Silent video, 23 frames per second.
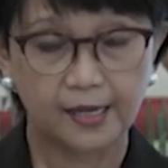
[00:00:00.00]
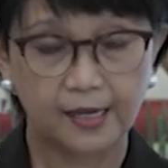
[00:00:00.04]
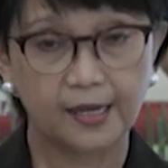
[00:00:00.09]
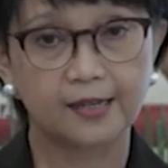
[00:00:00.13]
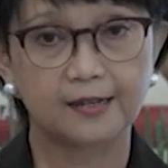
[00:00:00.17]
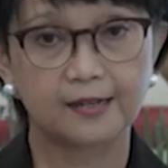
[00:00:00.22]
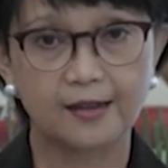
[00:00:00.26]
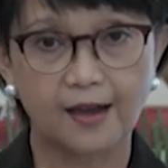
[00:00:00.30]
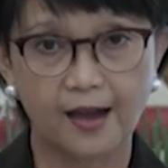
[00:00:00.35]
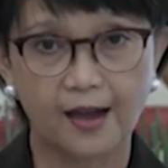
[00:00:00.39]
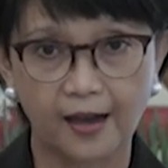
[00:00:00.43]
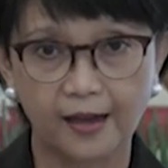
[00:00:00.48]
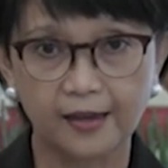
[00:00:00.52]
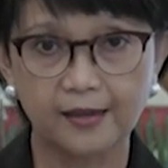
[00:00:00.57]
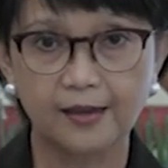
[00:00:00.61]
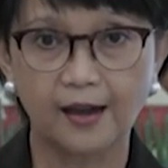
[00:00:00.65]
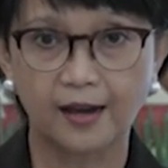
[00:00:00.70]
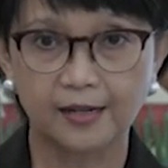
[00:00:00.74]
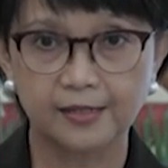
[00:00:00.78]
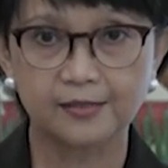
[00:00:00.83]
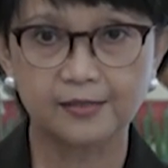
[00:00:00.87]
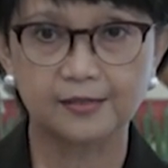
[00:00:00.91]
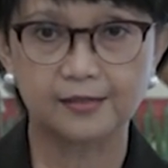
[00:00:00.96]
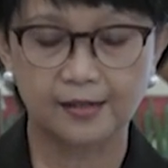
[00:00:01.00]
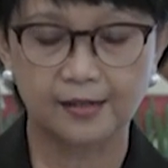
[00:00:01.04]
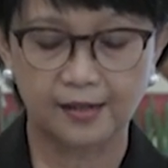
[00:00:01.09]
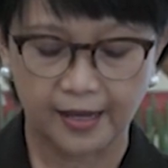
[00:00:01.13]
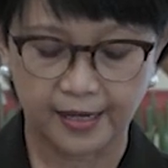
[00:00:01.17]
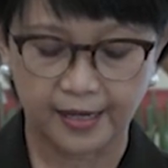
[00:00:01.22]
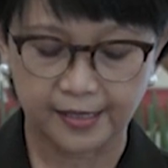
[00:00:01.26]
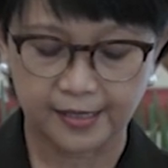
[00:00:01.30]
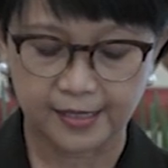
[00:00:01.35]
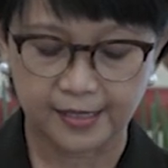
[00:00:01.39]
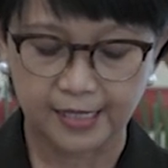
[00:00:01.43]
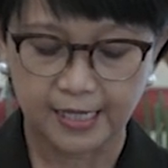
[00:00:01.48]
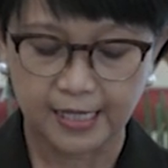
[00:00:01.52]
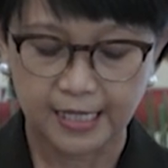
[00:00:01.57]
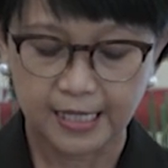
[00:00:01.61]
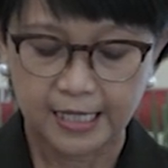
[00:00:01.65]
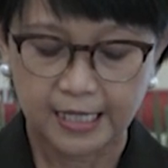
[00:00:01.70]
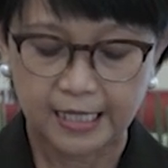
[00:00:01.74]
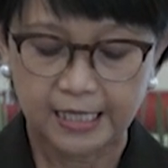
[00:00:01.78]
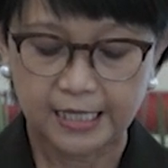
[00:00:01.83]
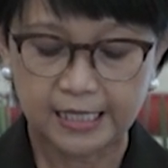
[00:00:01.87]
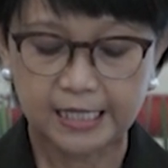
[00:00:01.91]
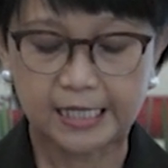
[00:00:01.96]
and I underline
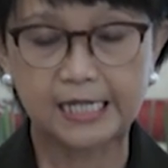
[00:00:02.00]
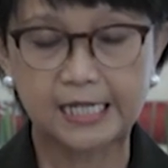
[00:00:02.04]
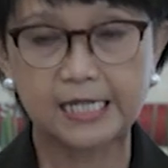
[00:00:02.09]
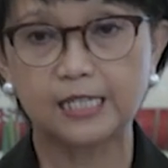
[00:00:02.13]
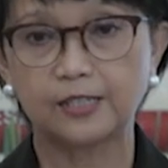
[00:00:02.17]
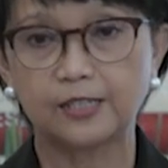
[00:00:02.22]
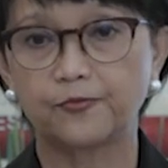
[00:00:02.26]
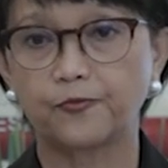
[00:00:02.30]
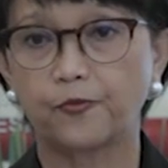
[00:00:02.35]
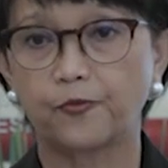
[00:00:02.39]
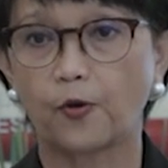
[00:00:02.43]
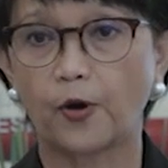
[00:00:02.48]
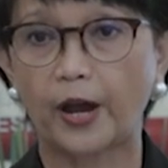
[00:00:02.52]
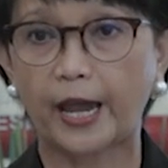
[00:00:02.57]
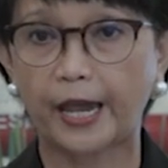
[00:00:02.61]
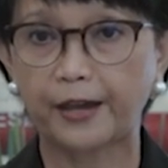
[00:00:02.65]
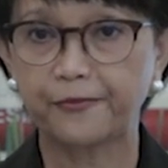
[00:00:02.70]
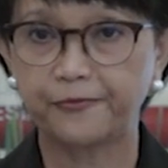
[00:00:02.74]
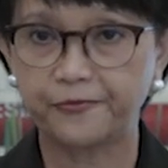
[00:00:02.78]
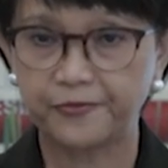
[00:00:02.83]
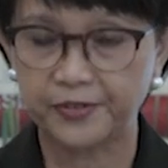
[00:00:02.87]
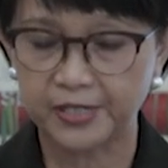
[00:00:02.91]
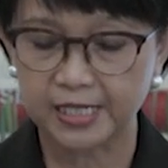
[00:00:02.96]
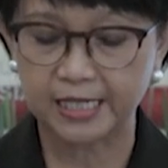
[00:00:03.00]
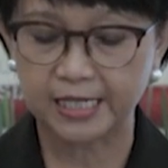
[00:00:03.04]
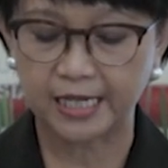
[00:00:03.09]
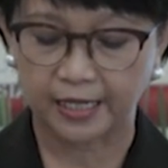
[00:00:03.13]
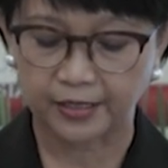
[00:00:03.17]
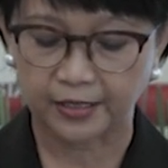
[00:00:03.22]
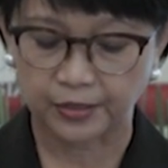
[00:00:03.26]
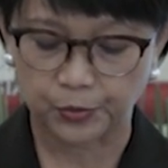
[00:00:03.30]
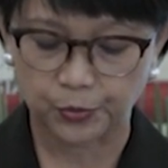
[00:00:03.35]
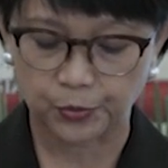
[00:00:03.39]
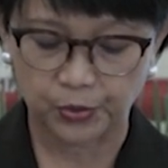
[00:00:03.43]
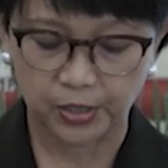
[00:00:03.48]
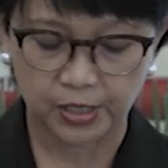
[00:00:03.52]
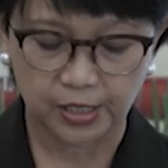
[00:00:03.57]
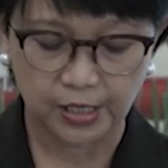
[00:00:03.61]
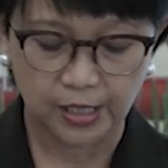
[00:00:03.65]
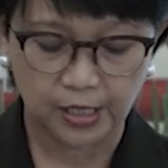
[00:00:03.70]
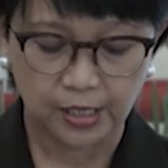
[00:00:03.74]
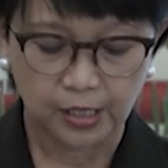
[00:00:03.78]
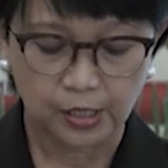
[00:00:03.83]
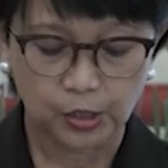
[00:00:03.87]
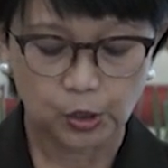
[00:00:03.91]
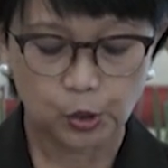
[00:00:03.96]
the need for every country
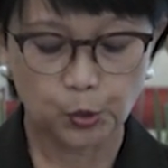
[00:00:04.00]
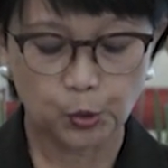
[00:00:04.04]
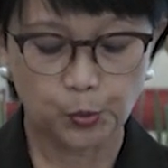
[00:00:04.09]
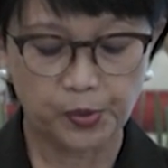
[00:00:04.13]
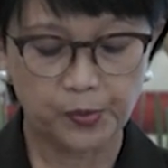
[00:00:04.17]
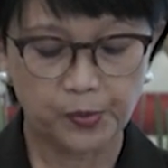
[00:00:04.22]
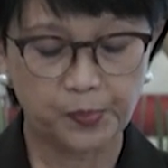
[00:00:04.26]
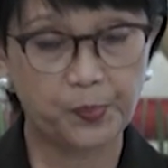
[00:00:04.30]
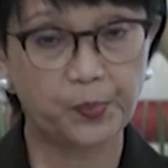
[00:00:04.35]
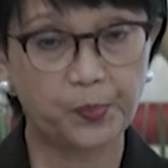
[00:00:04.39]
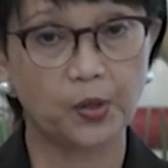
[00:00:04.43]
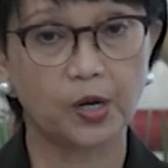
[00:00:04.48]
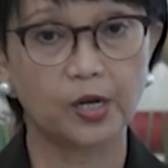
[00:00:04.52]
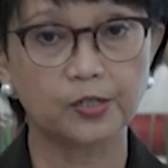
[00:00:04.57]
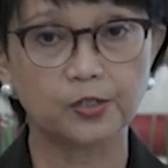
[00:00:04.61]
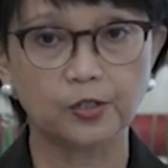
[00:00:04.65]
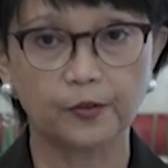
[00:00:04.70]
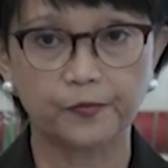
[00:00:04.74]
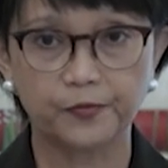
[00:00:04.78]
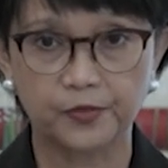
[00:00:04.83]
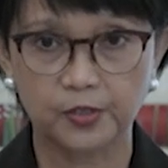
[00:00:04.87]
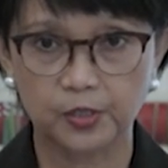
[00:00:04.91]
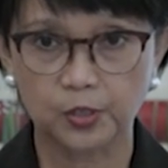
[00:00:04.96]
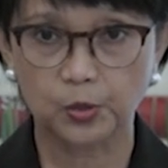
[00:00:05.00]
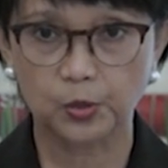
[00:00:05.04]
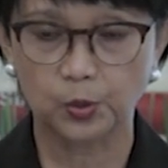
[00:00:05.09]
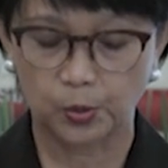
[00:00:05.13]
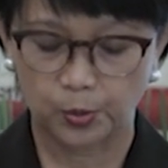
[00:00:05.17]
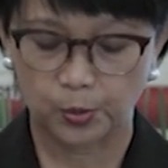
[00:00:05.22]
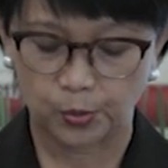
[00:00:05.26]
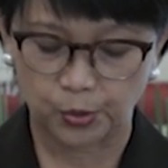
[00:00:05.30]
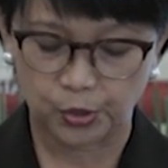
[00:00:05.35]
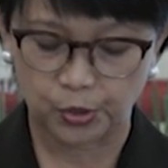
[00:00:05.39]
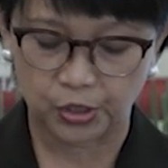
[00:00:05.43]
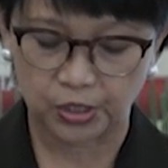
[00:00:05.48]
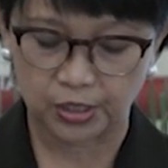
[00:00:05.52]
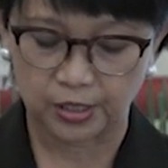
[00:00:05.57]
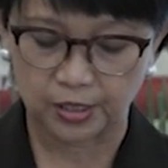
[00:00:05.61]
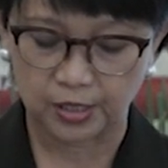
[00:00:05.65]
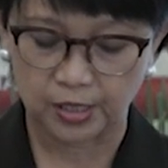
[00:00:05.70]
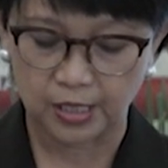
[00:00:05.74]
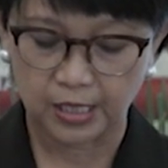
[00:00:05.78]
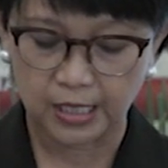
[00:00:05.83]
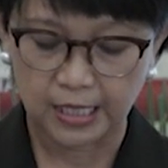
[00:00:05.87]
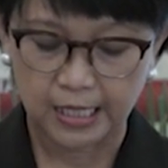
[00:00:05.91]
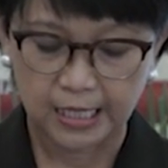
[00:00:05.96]
to be part of the
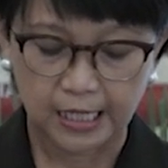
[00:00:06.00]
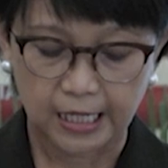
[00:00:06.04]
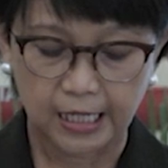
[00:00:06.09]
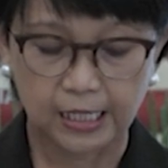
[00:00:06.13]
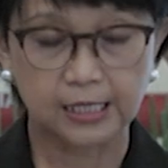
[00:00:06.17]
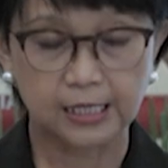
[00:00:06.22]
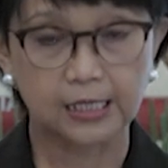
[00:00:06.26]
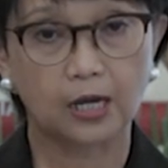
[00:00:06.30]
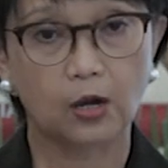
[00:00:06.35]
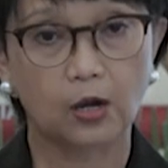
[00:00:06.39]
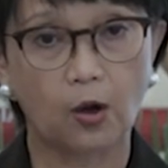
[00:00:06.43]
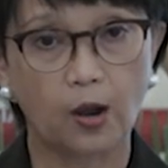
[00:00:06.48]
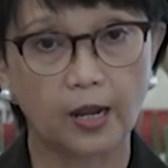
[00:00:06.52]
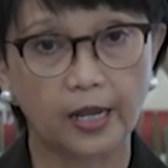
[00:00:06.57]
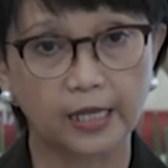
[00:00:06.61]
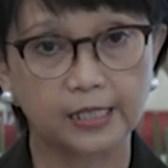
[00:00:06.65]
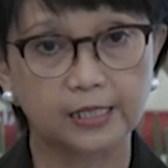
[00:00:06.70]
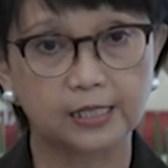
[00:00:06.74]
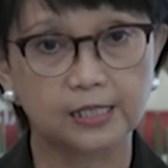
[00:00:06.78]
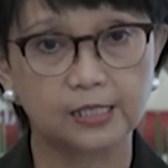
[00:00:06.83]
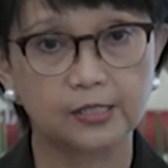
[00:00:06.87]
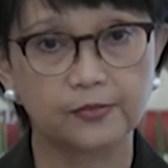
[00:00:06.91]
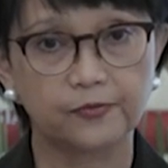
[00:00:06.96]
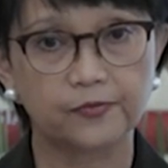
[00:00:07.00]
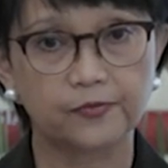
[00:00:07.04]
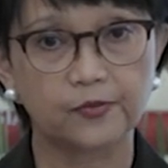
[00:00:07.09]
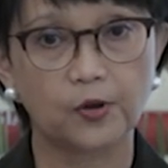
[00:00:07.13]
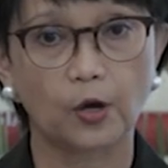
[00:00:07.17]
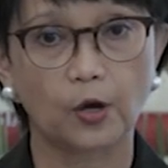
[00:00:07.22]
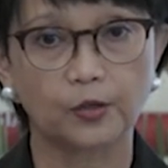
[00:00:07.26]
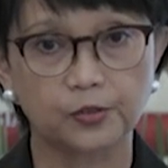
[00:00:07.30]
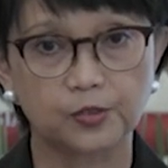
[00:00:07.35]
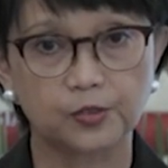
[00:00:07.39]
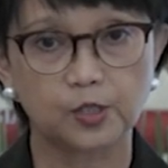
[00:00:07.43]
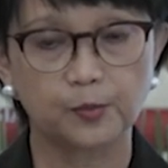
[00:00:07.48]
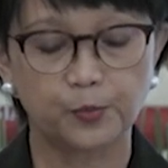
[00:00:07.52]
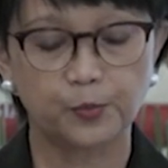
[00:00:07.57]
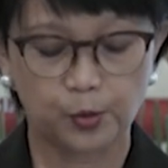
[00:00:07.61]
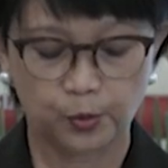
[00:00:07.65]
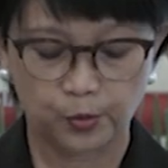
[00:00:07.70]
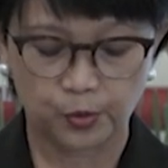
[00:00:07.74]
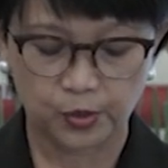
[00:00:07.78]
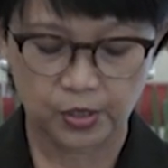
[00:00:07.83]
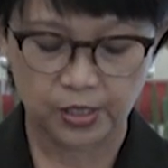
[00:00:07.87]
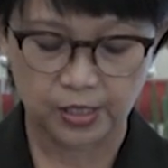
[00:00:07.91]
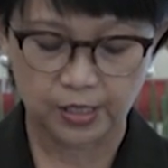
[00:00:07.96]
solution in the collective
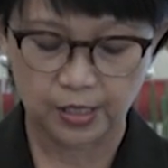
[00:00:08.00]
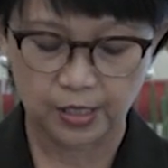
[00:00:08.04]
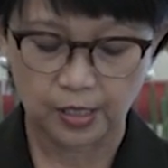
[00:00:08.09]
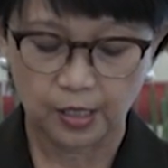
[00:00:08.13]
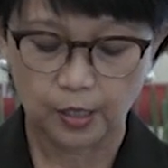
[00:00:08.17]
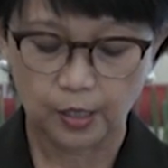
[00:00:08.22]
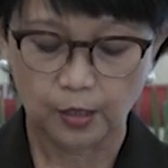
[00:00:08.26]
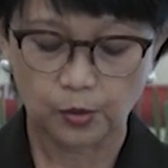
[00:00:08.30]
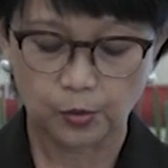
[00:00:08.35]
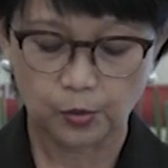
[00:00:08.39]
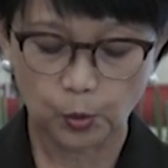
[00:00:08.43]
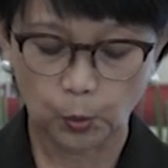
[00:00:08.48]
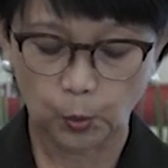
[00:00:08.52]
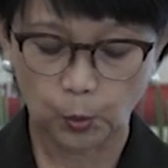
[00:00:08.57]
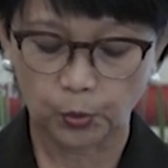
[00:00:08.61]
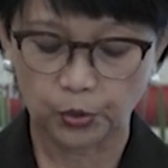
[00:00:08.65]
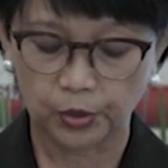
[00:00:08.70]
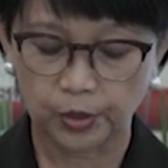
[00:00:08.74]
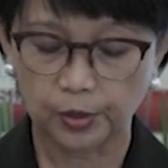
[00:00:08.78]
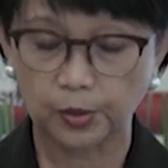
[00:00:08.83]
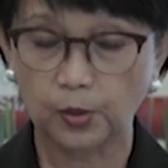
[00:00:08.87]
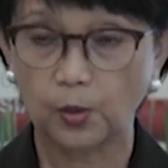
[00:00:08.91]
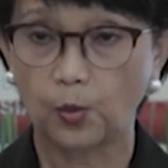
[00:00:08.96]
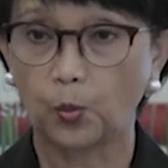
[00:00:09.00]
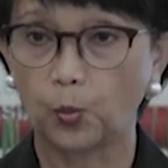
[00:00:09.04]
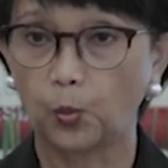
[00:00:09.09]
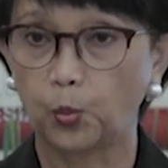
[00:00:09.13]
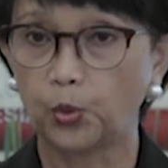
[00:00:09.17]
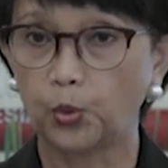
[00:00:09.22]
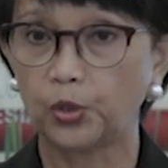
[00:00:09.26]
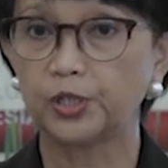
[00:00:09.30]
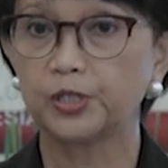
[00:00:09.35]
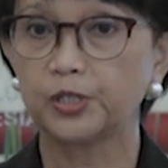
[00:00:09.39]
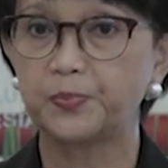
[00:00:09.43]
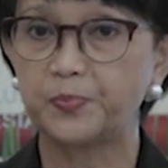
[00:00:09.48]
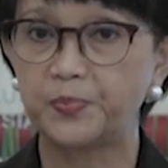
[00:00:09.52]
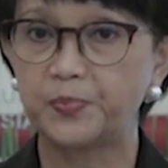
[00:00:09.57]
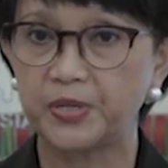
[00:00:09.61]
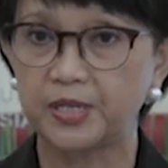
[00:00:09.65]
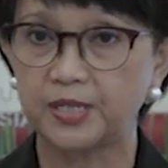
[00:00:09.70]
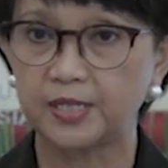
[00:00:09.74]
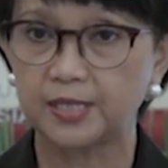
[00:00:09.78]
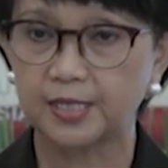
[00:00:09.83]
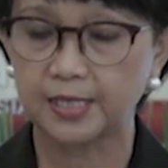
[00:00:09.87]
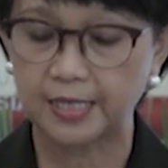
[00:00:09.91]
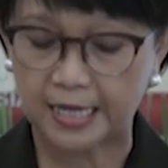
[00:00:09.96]
contribution toward world
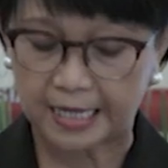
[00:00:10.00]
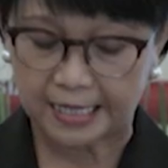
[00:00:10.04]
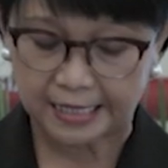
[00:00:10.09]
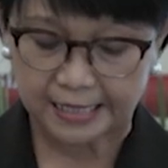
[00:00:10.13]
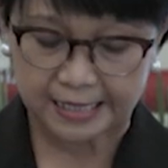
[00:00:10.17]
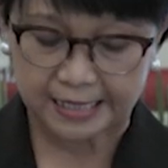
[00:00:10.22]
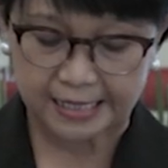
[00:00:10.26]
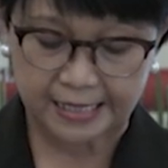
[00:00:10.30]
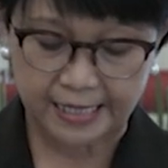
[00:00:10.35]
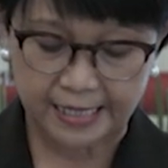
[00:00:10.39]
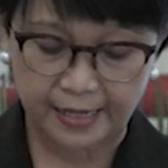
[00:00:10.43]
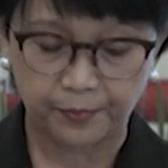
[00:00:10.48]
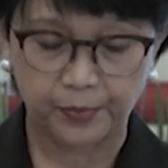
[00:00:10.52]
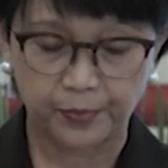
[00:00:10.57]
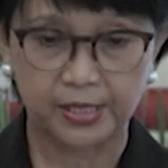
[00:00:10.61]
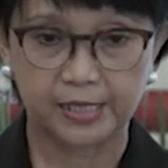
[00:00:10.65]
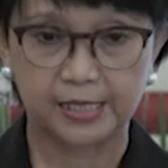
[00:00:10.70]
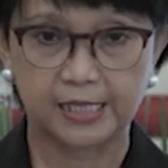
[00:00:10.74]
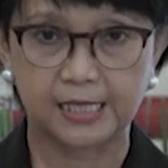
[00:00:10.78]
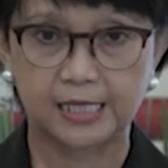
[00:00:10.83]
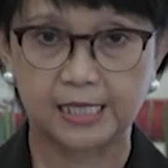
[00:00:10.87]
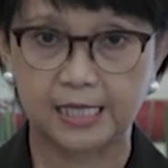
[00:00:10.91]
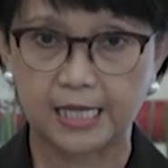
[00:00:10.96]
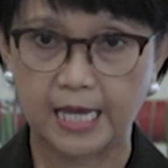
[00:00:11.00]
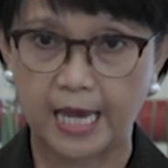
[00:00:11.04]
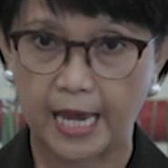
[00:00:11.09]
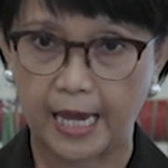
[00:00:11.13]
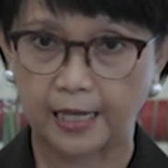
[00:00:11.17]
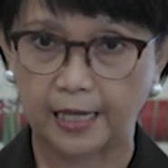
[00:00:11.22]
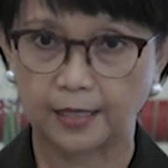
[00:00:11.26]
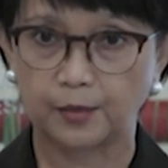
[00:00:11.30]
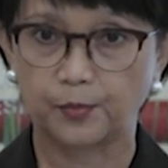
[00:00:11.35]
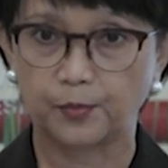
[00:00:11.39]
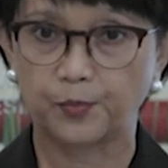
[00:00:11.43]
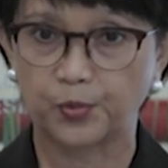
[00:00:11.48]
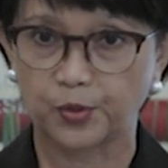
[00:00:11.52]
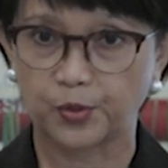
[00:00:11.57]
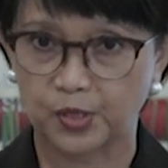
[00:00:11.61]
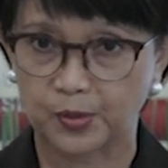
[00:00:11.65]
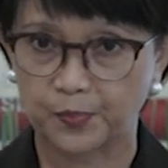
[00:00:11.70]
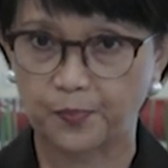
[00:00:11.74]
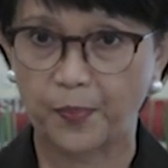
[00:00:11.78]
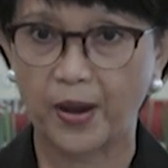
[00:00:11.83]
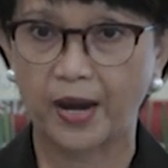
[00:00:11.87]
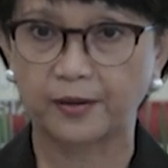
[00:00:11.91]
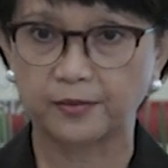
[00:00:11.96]
peace, stability, and
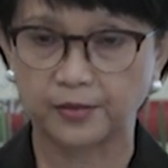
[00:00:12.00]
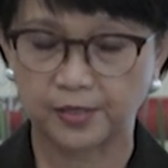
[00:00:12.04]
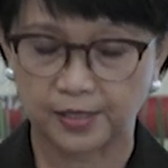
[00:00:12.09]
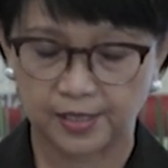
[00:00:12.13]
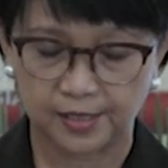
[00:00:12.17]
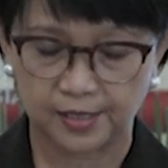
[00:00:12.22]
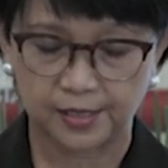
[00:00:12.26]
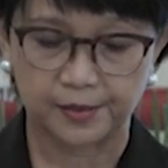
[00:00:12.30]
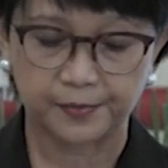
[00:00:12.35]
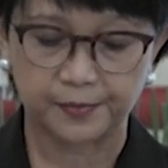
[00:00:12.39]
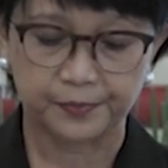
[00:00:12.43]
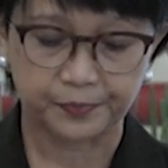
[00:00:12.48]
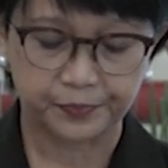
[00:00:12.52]
prosperity.